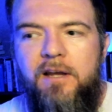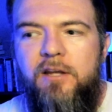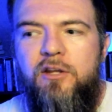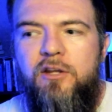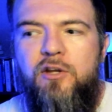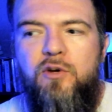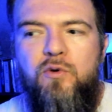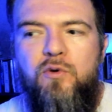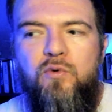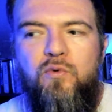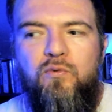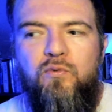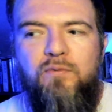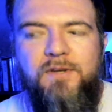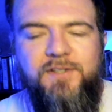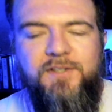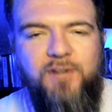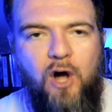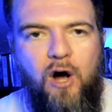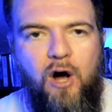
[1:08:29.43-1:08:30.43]
You
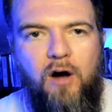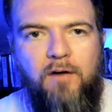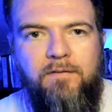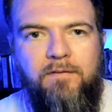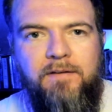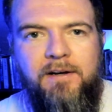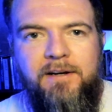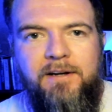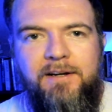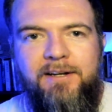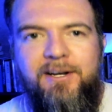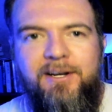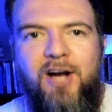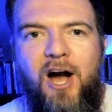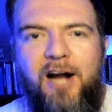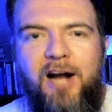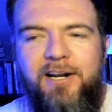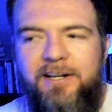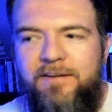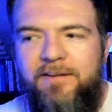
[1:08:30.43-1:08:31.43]
resolve
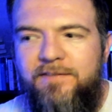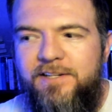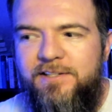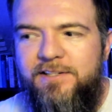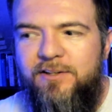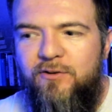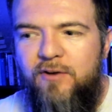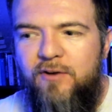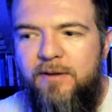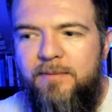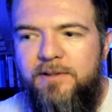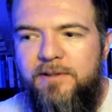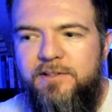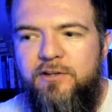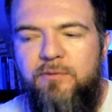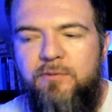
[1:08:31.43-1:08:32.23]
cognitive disagreements,